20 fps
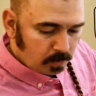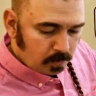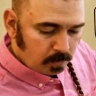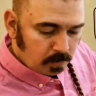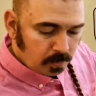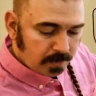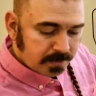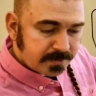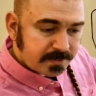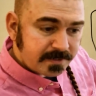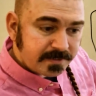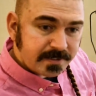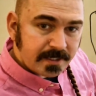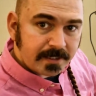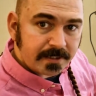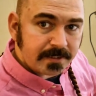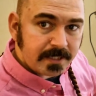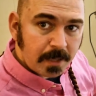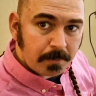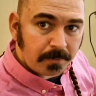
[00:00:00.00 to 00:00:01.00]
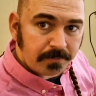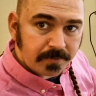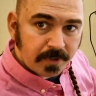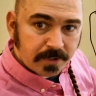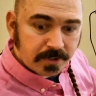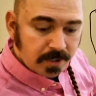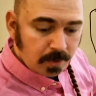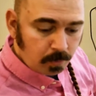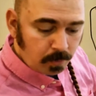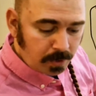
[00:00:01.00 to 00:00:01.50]
Oh, that's the second time I've
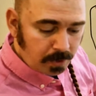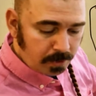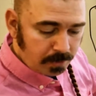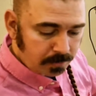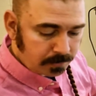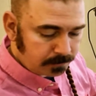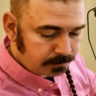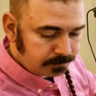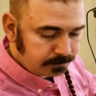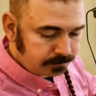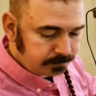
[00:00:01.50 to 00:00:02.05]
touched that wire.